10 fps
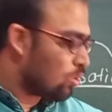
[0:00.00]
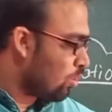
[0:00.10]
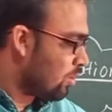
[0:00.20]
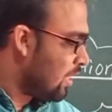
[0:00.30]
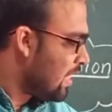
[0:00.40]

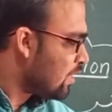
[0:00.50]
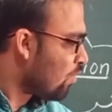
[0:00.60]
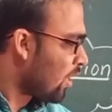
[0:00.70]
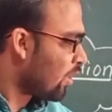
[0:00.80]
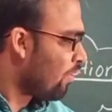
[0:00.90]
so these
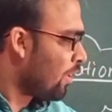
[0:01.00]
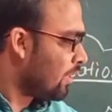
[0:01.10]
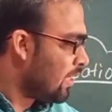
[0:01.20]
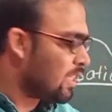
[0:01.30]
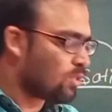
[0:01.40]

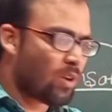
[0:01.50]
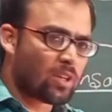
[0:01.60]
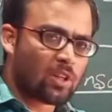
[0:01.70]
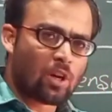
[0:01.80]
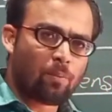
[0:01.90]

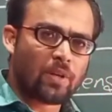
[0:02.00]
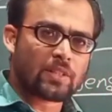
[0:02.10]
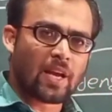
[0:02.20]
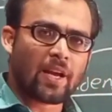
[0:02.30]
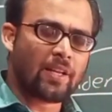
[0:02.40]
water droplets
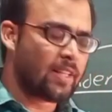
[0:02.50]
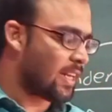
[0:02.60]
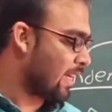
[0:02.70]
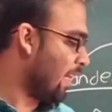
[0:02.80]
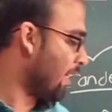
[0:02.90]
again they
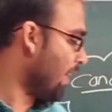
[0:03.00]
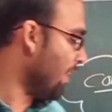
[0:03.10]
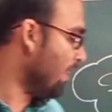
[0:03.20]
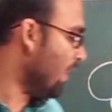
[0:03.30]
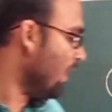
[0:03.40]
are collected
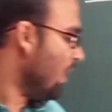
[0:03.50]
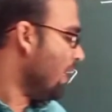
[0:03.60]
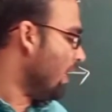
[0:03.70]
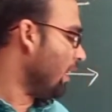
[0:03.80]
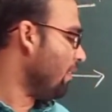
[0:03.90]
in the
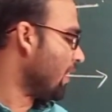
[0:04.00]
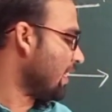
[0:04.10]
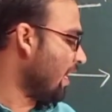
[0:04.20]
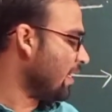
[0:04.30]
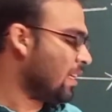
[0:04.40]

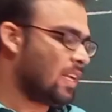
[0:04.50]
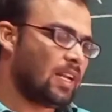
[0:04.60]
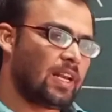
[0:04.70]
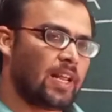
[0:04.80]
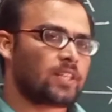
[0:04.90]
riverside
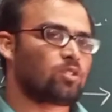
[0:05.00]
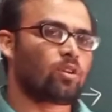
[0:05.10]
lakes.